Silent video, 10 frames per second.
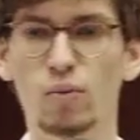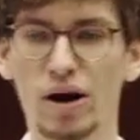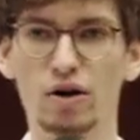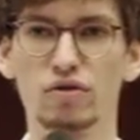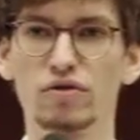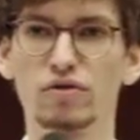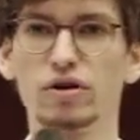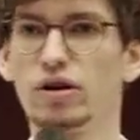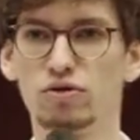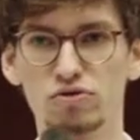aware of
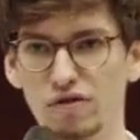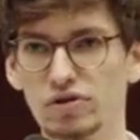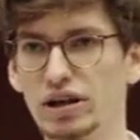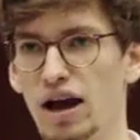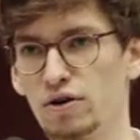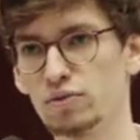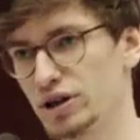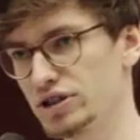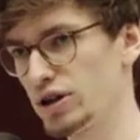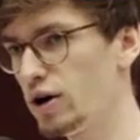roughly how it
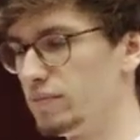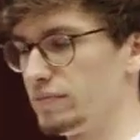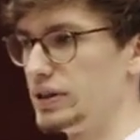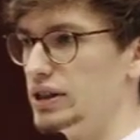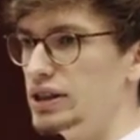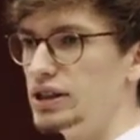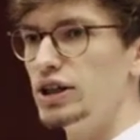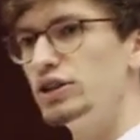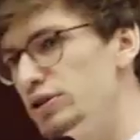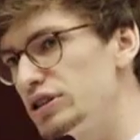works at home.
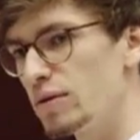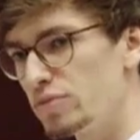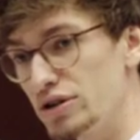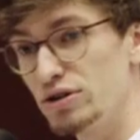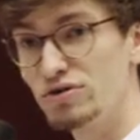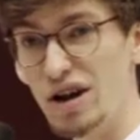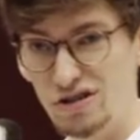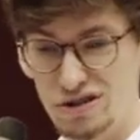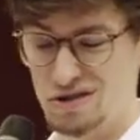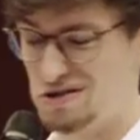You separate your
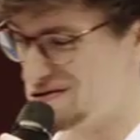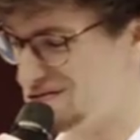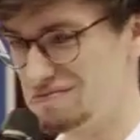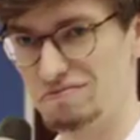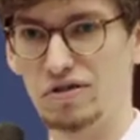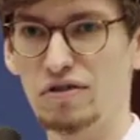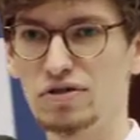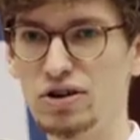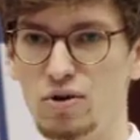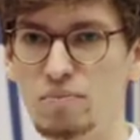trash into a
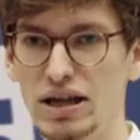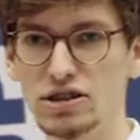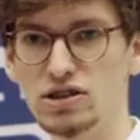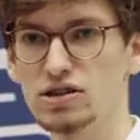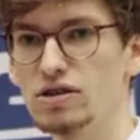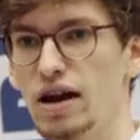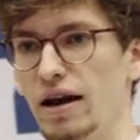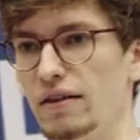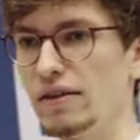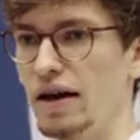few bins
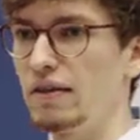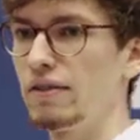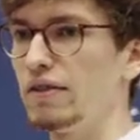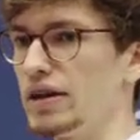and then